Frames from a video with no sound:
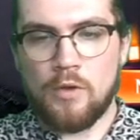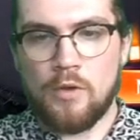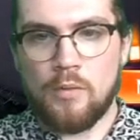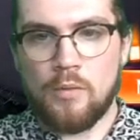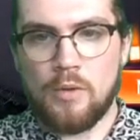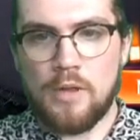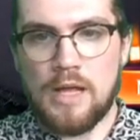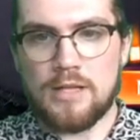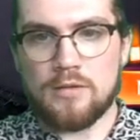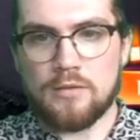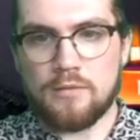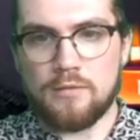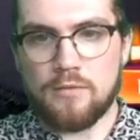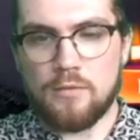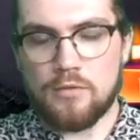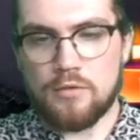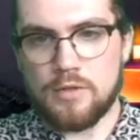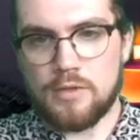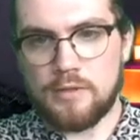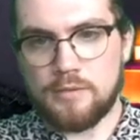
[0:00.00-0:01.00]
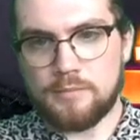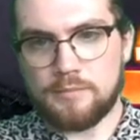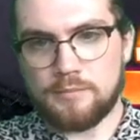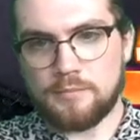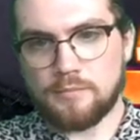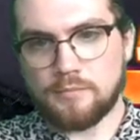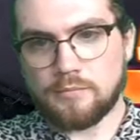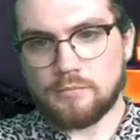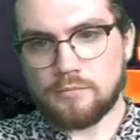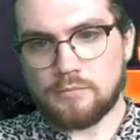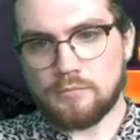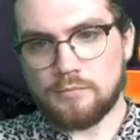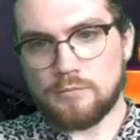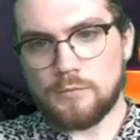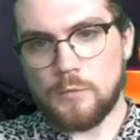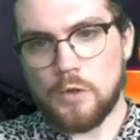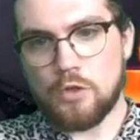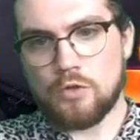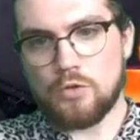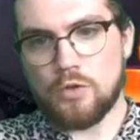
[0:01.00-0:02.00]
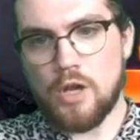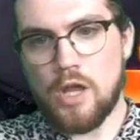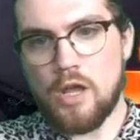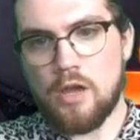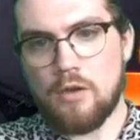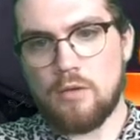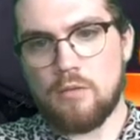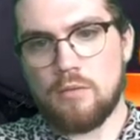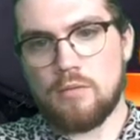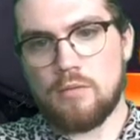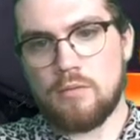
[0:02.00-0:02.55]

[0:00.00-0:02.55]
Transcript: Well, that's unfortunate. So now,